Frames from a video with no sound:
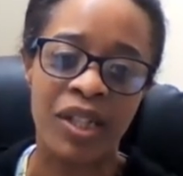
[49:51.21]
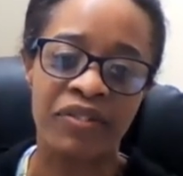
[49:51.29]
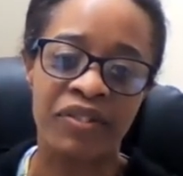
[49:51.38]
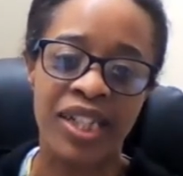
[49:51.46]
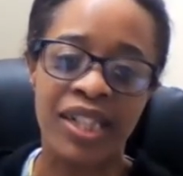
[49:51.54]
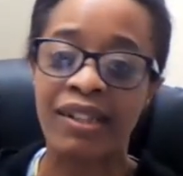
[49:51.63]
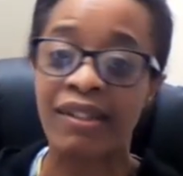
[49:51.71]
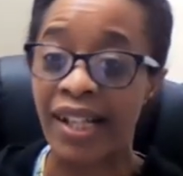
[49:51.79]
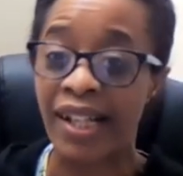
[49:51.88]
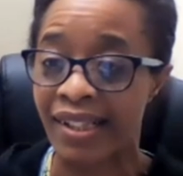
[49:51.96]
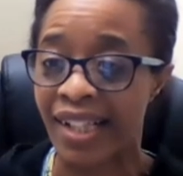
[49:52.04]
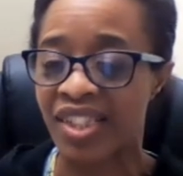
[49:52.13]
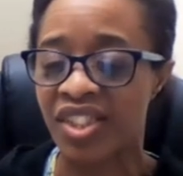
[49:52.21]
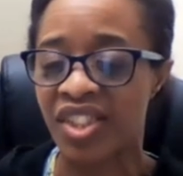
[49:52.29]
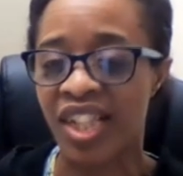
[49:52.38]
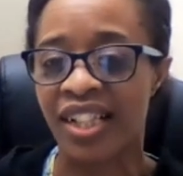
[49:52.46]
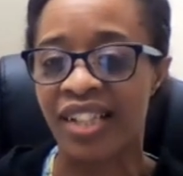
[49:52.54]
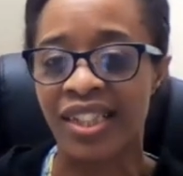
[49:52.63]
If you didn't like that
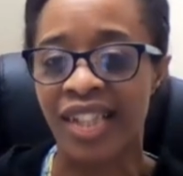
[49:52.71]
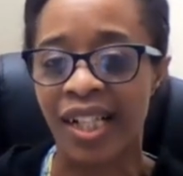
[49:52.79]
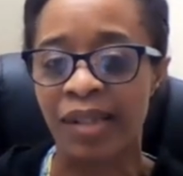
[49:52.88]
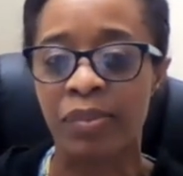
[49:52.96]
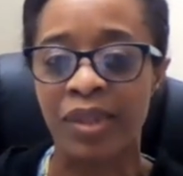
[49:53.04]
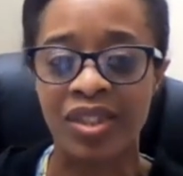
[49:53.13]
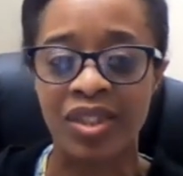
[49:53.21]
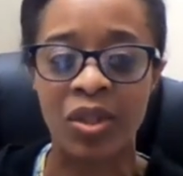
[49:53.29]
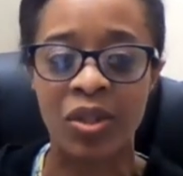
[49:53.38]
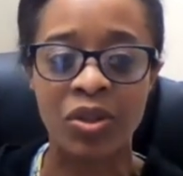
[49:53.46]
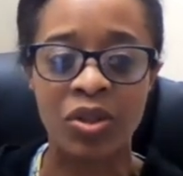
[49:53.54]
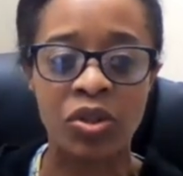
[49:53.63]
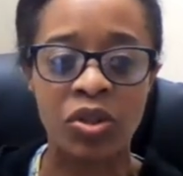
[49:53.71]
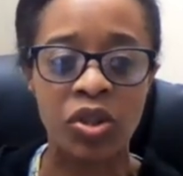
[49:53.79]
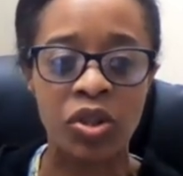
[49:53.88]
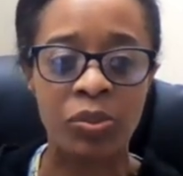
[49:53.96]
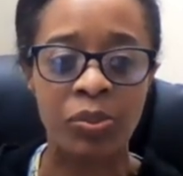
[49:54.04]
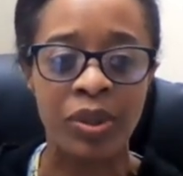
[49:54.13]
channel yet, please go to
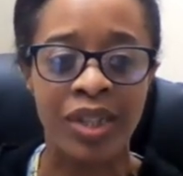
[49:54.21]
YouTube,